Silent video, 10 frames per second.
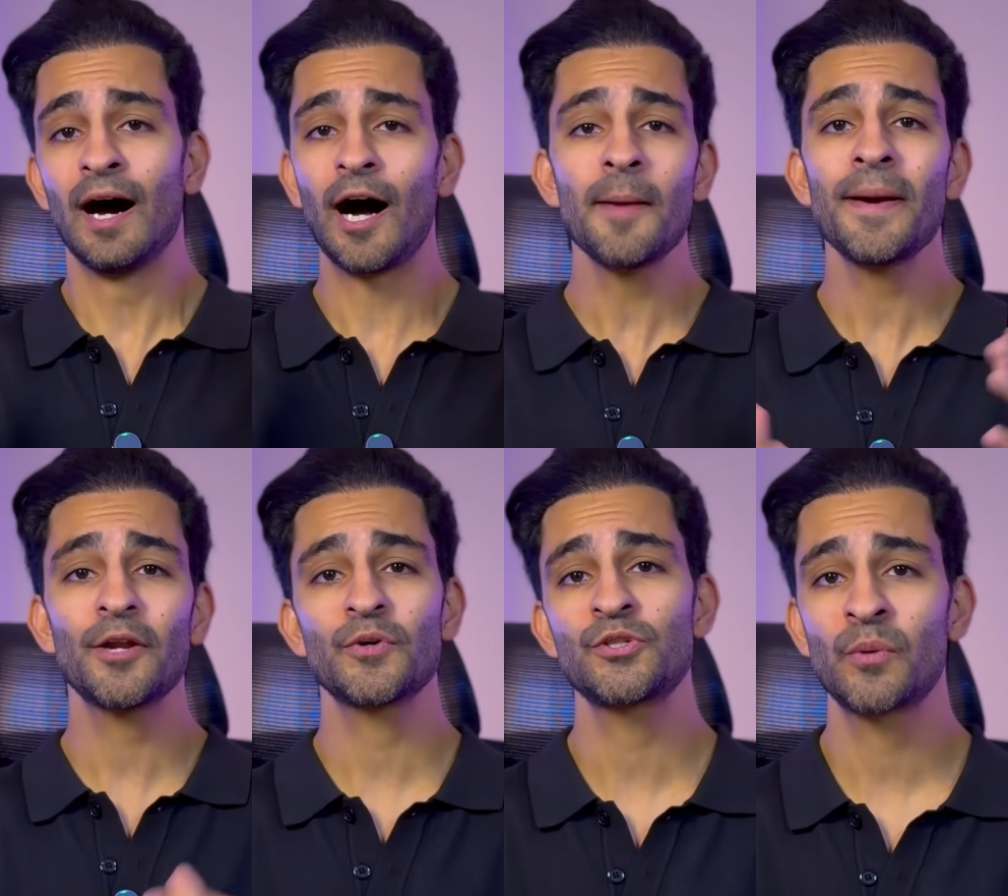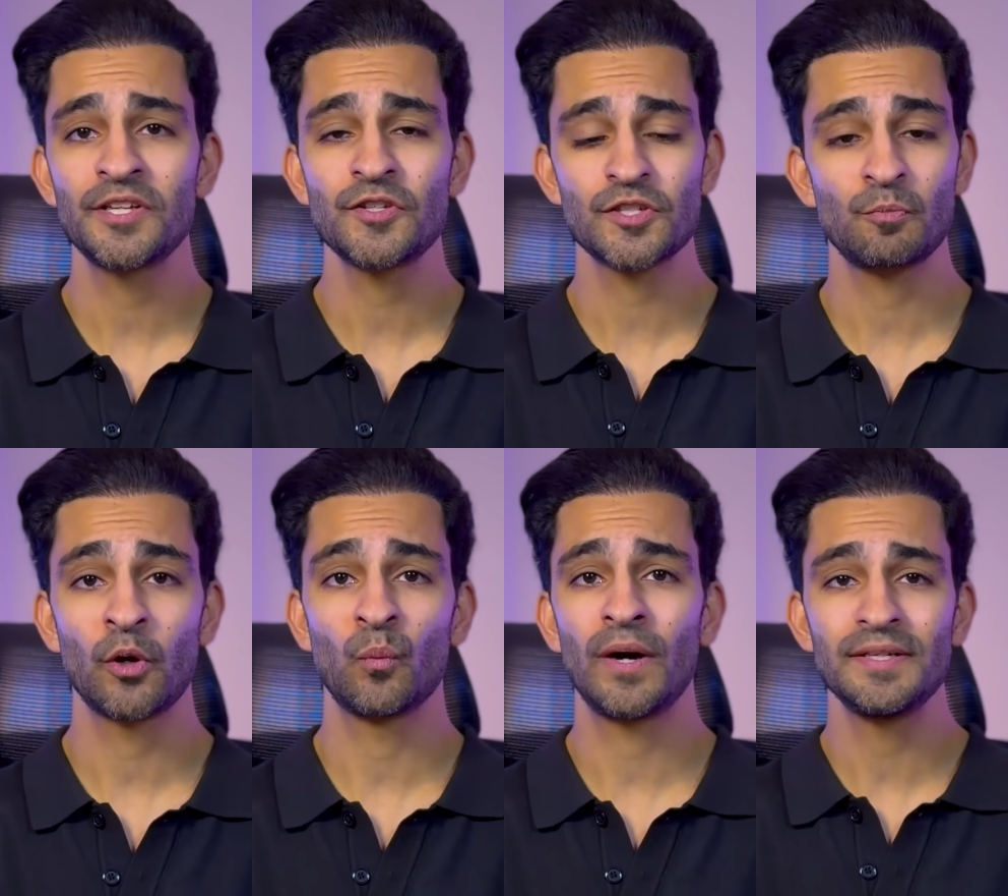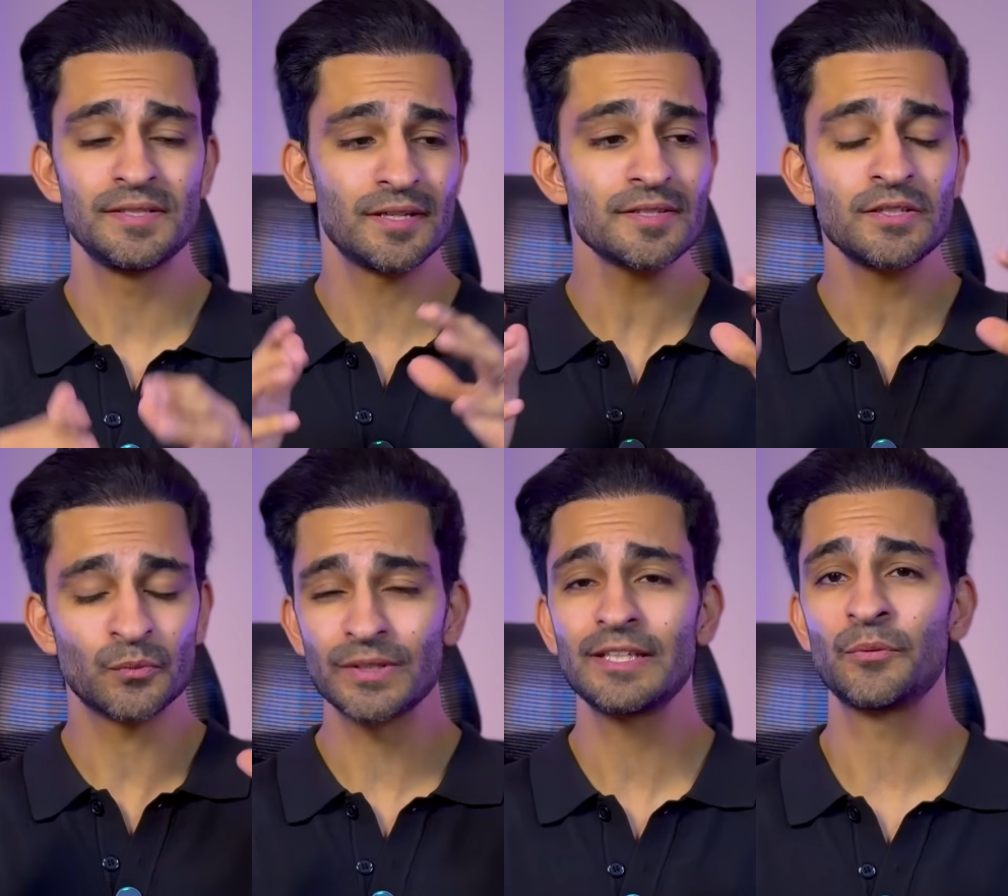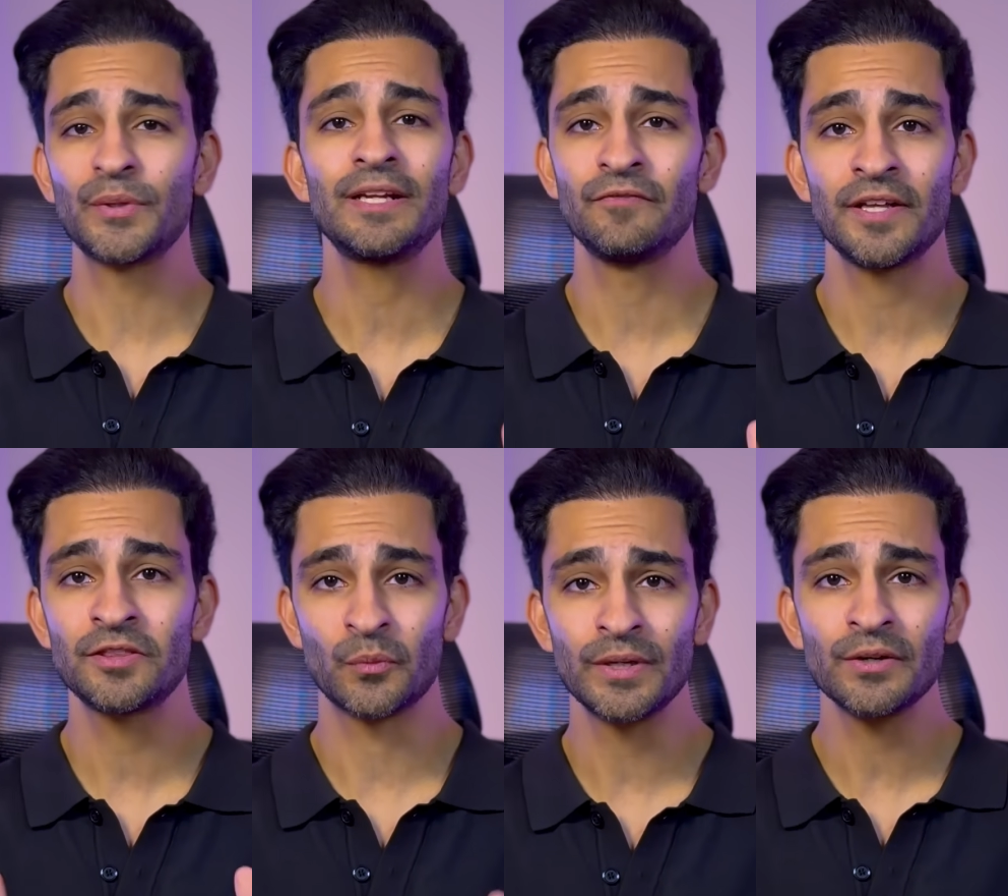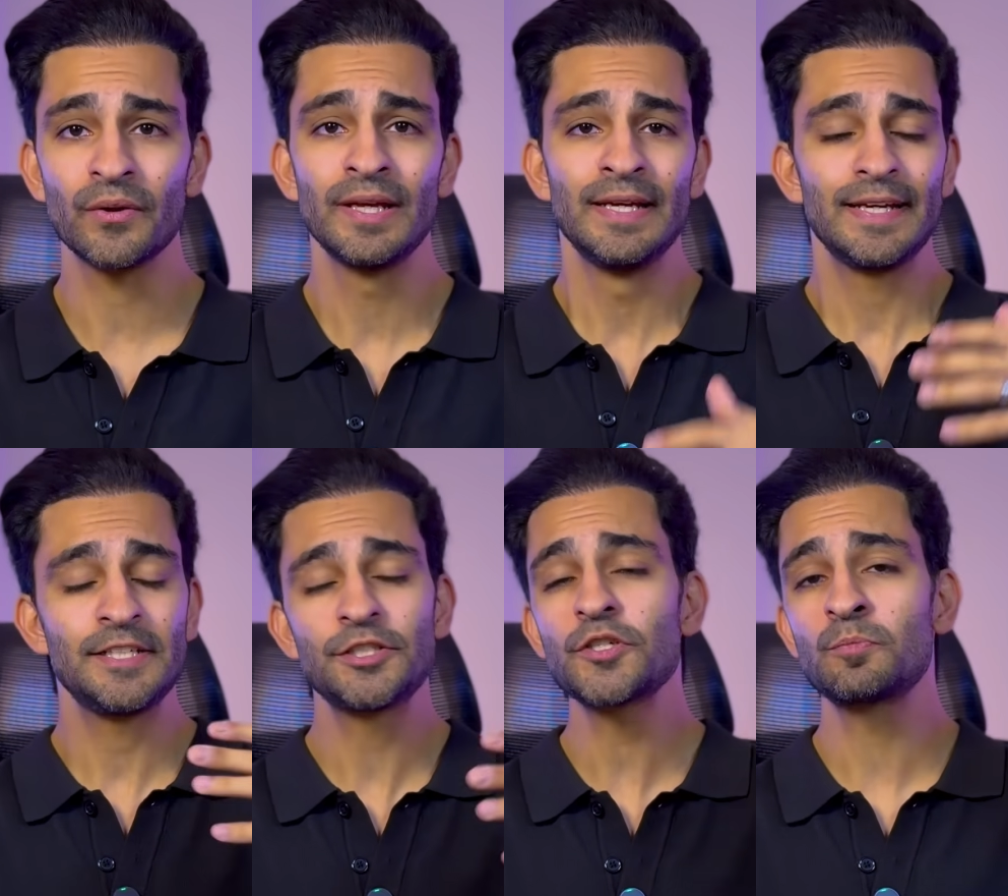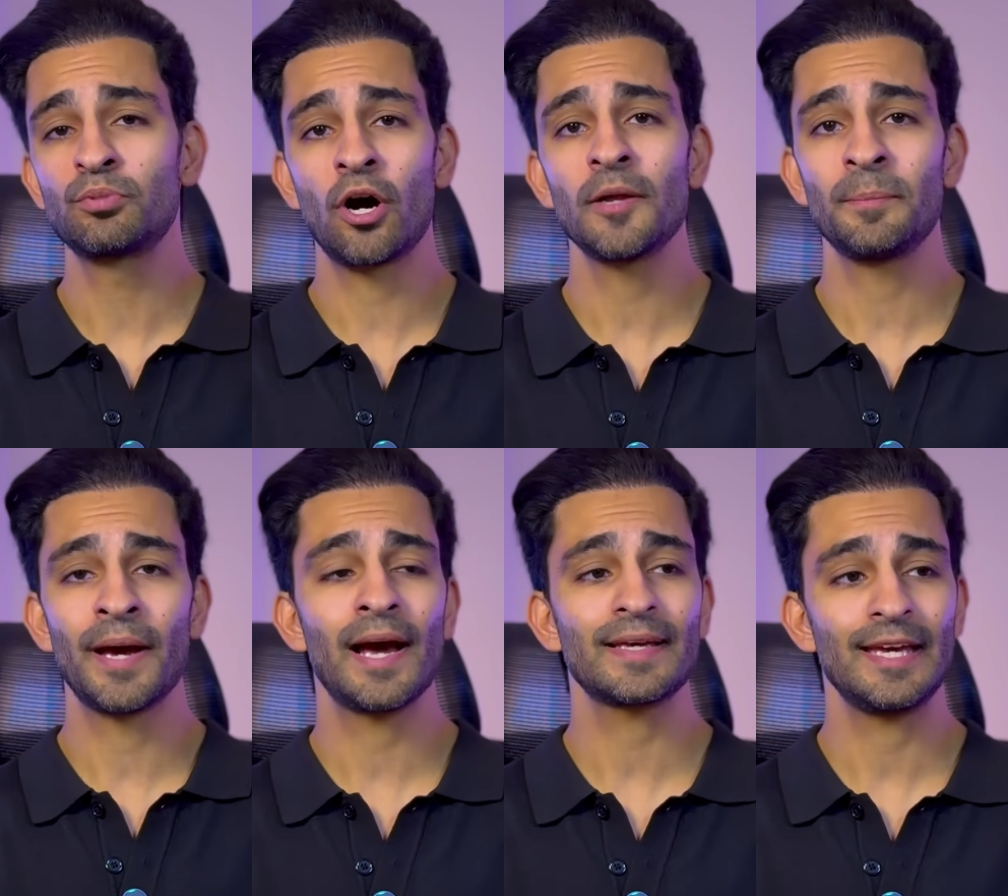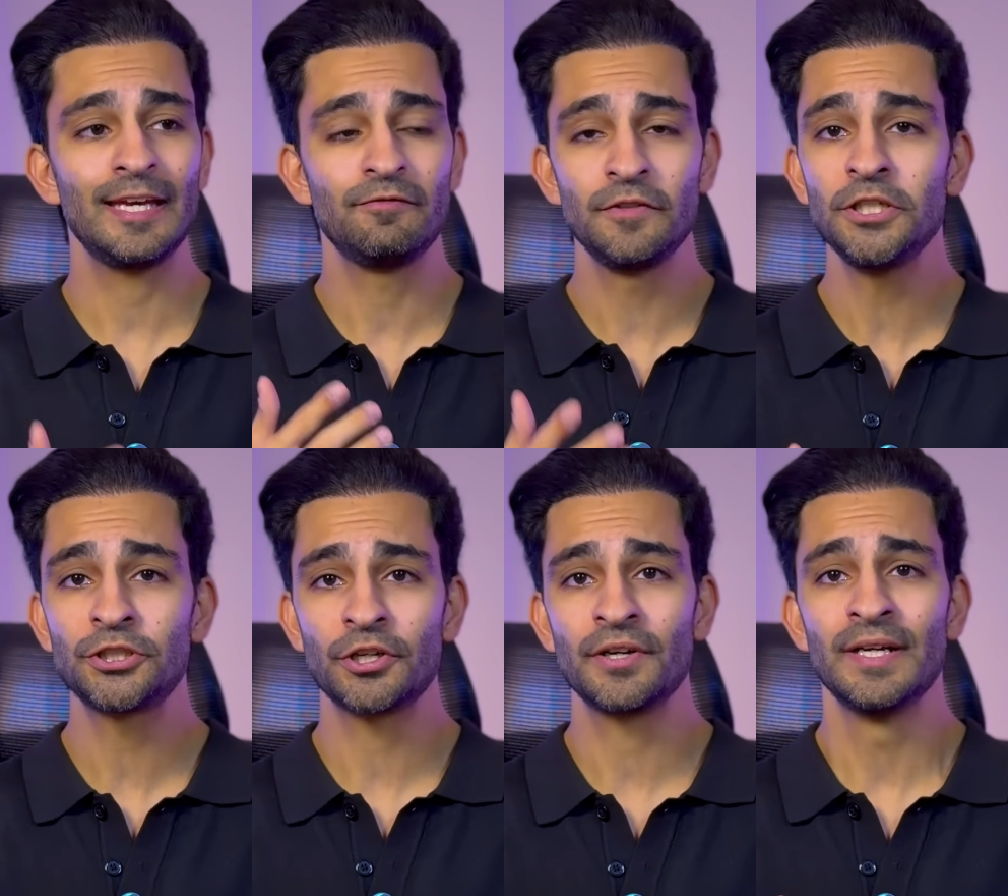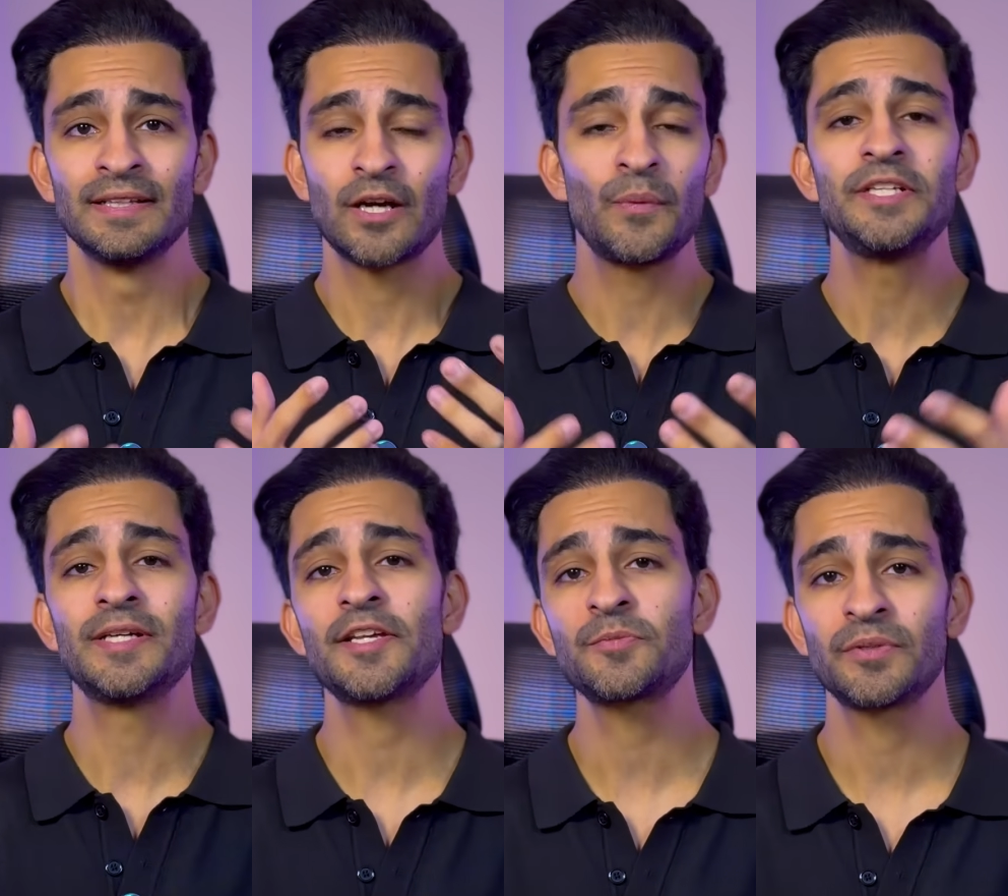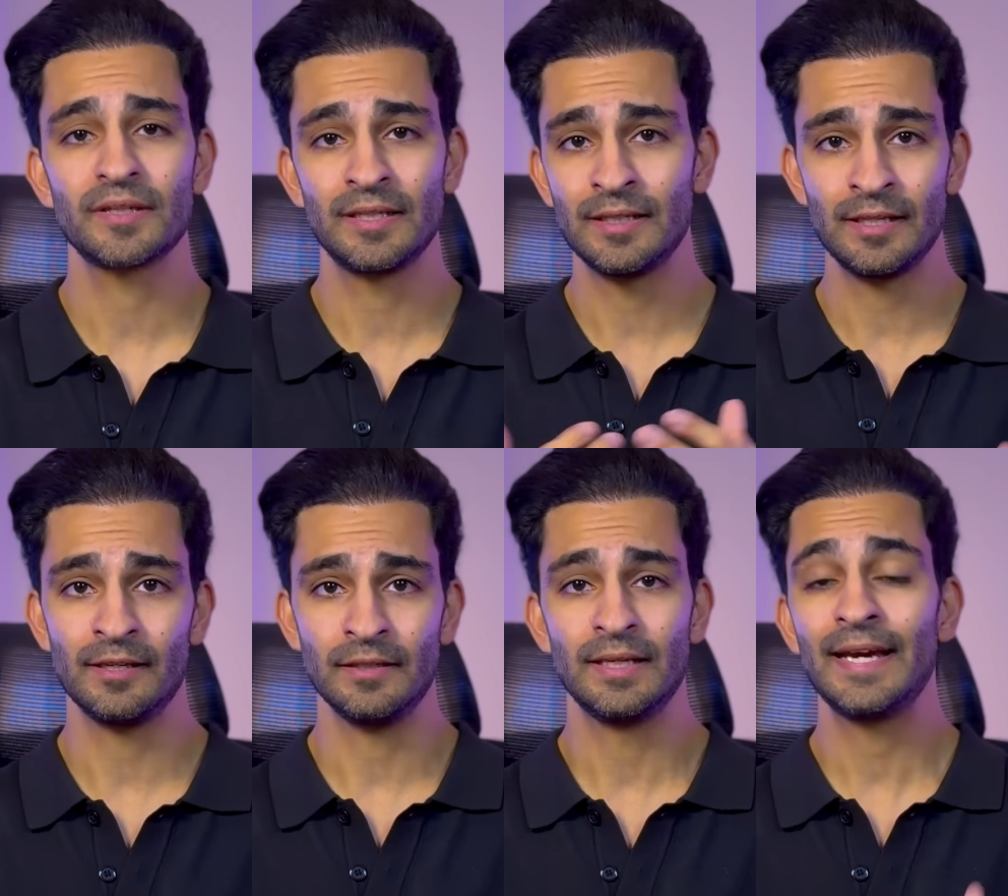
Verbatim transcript: iPadOS 26.1 doesn't really reinvent the wheel, it just brought back a feature that we desperately needed.